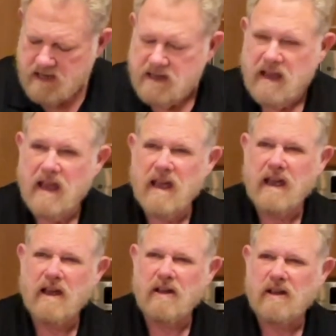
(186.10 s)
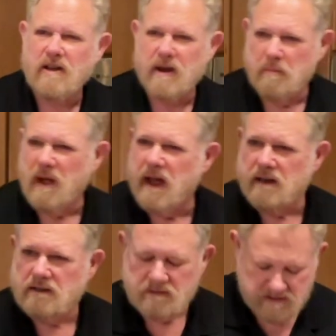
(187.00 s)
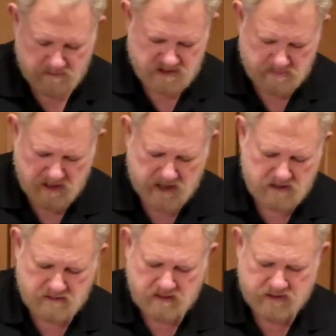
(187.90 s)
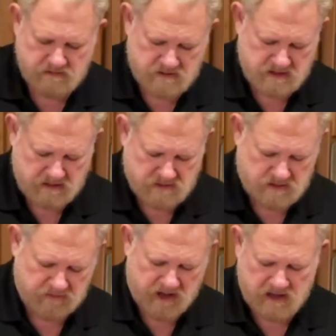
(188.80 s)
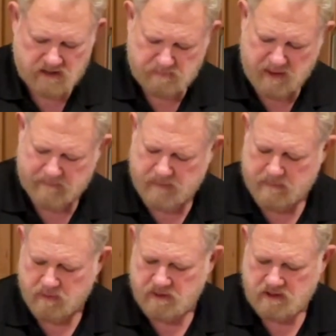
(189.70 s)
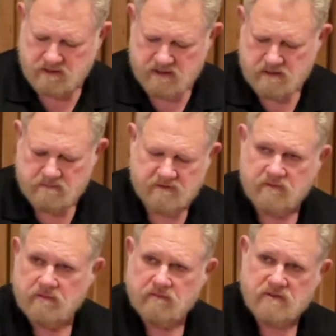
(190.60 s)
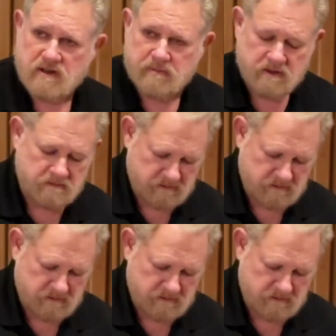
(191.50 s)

Yeah, on a bottle. There was a bottle of, I think it was, yeah, there was a bottle of peppermint something.